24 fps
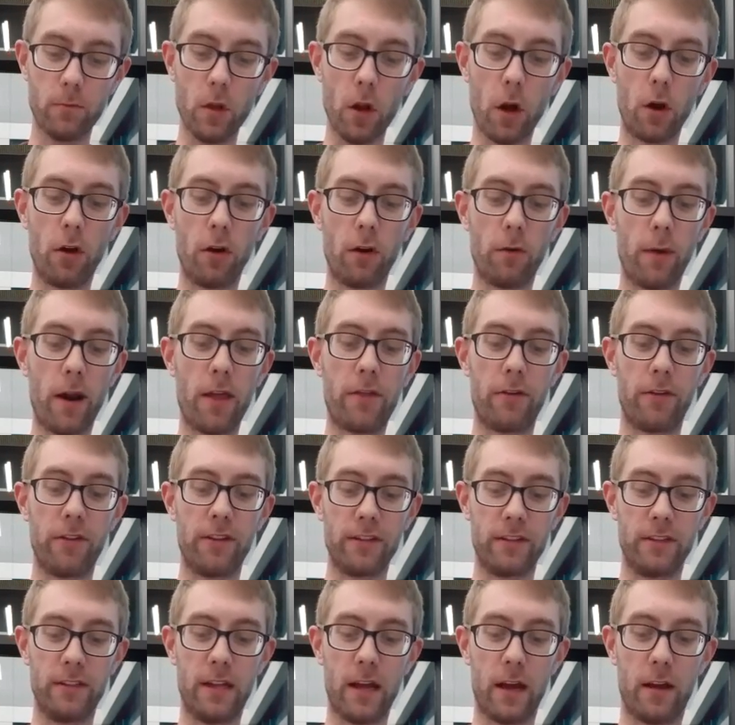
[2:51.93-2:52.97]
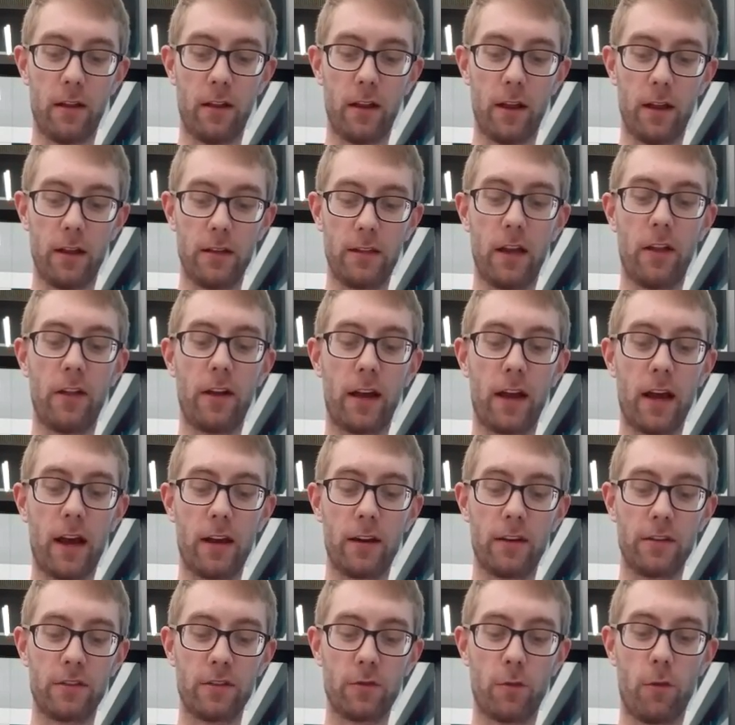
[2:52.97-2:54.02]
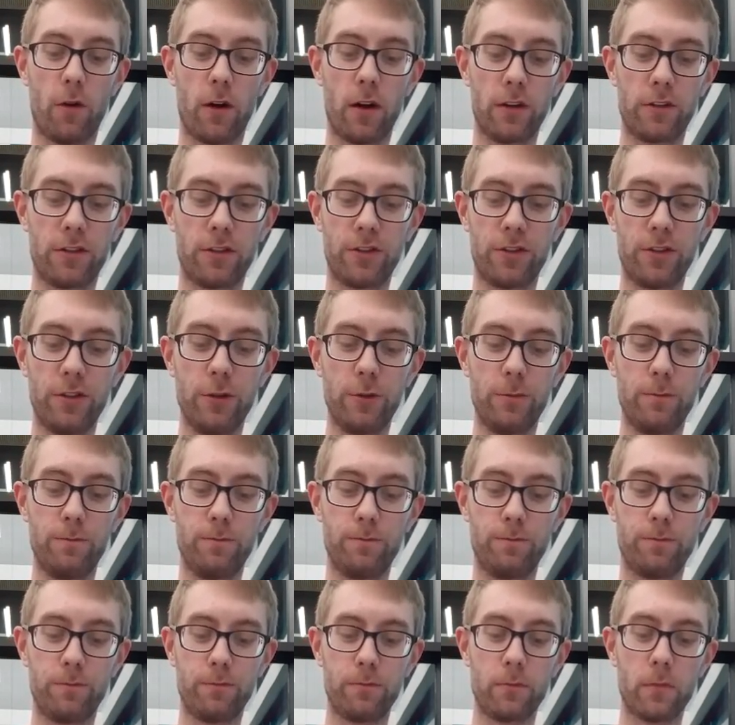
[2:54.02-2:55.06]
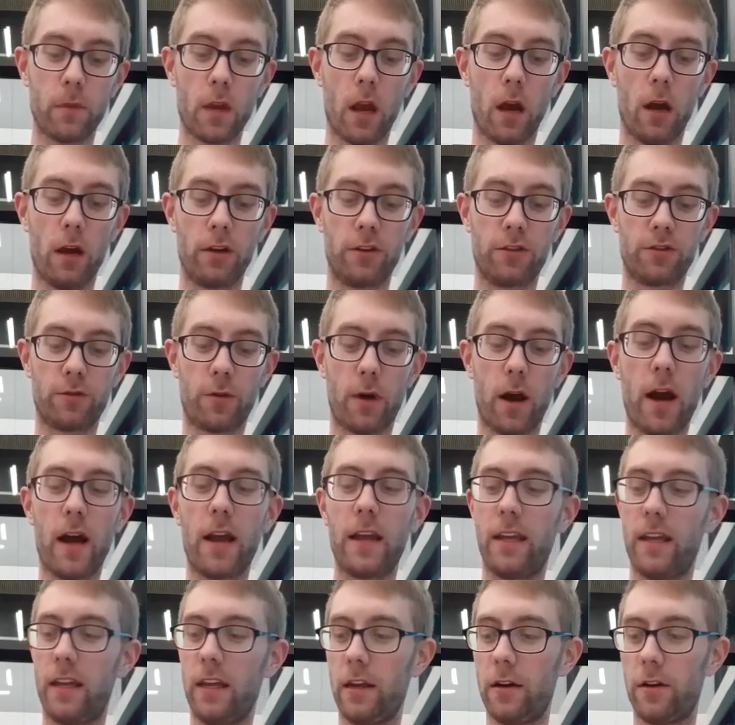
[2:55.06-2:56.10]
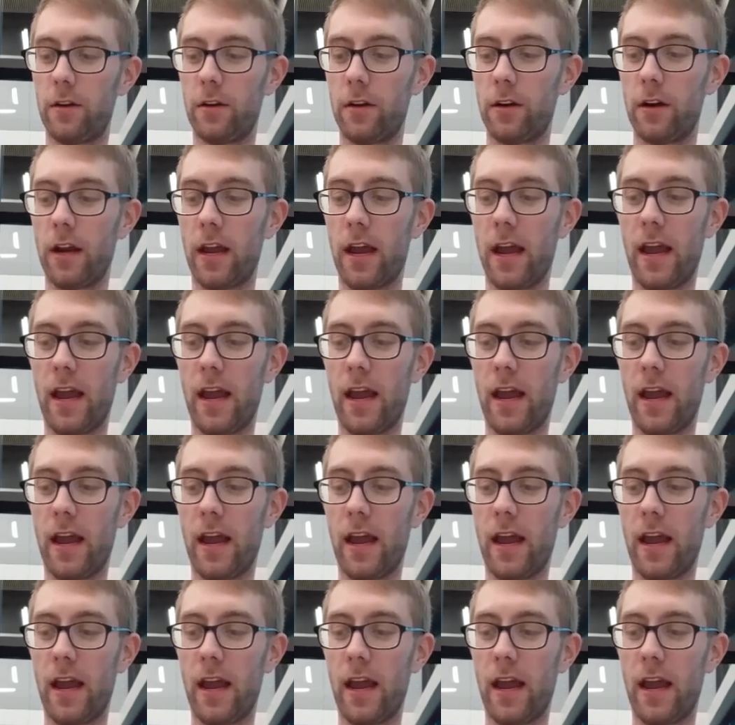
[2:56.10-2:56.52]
or rather this delicata squash soup, a try here.